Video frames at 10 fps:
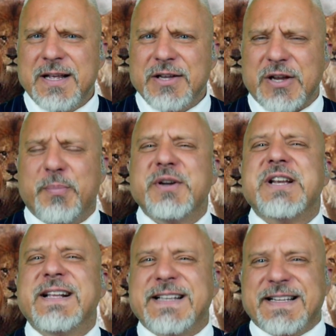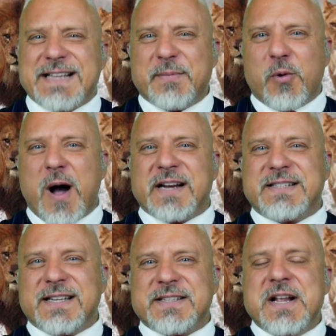So I appreciate you taking the time to watch
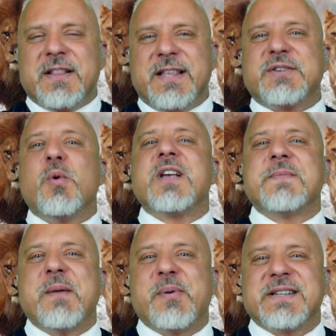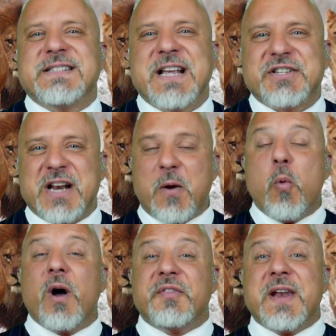this. This was my presentation on
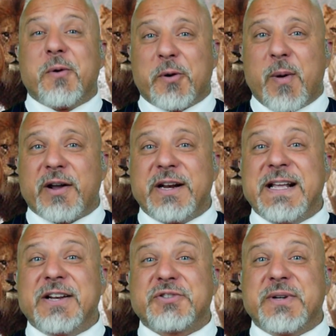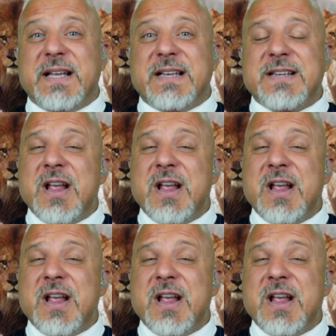what the network marketing industry is,